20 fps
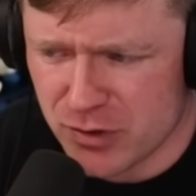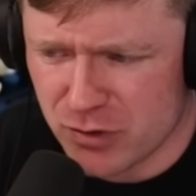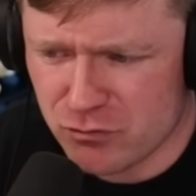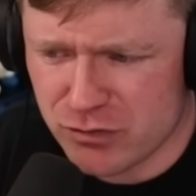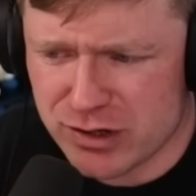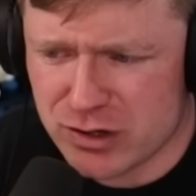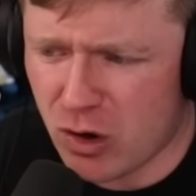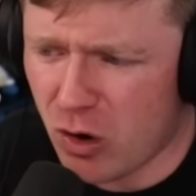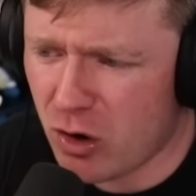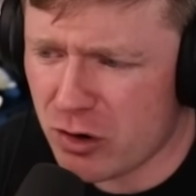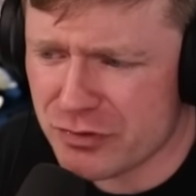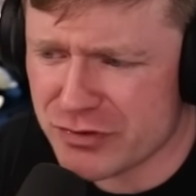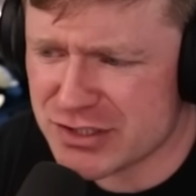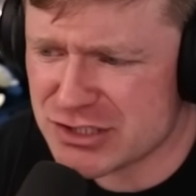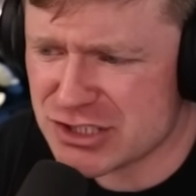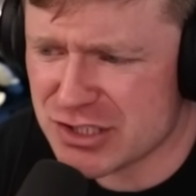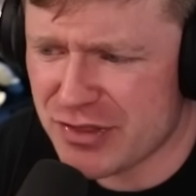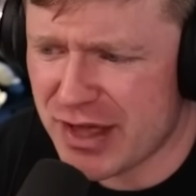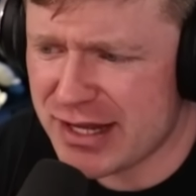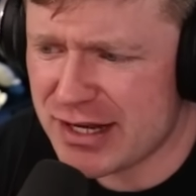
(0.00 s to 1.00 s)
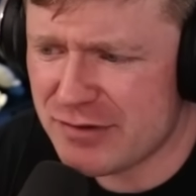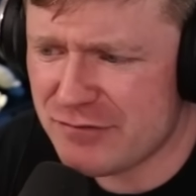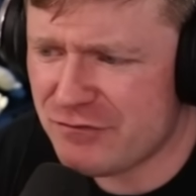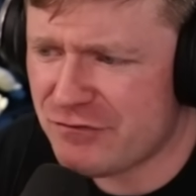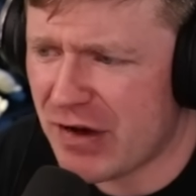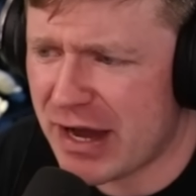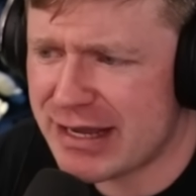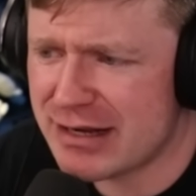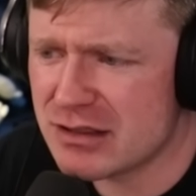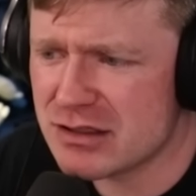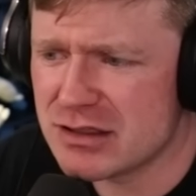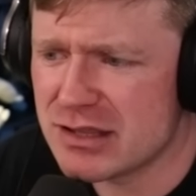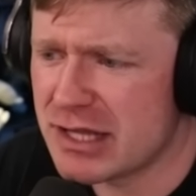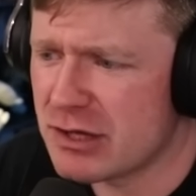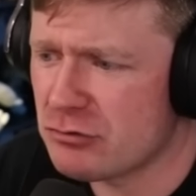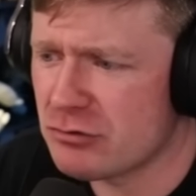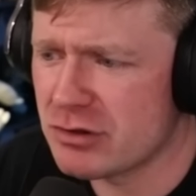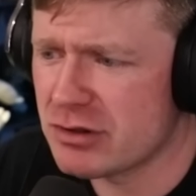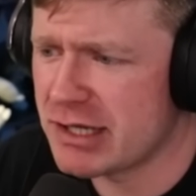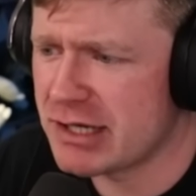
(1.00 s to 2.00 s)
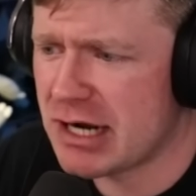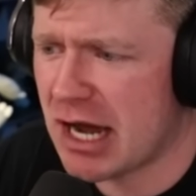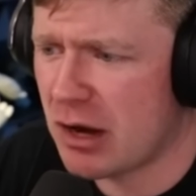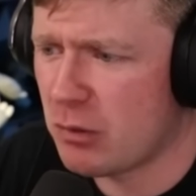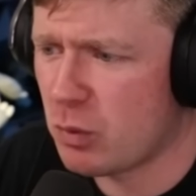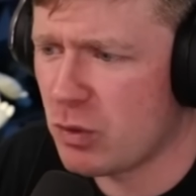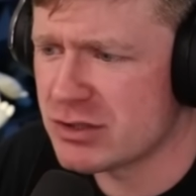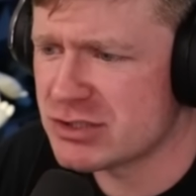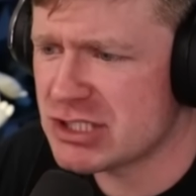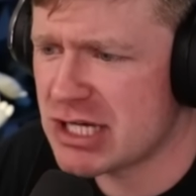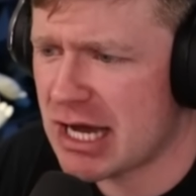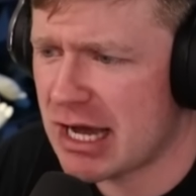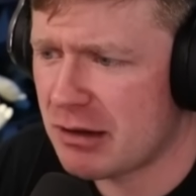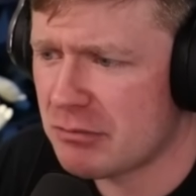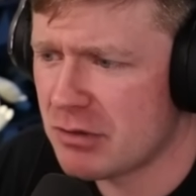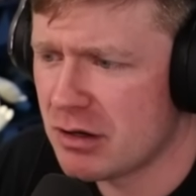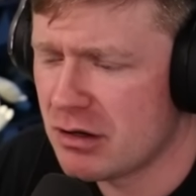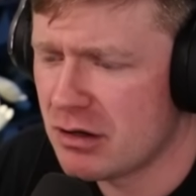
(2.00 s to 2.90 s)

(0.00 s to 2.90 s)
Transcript: Regardless, they didn't fight literally not one time.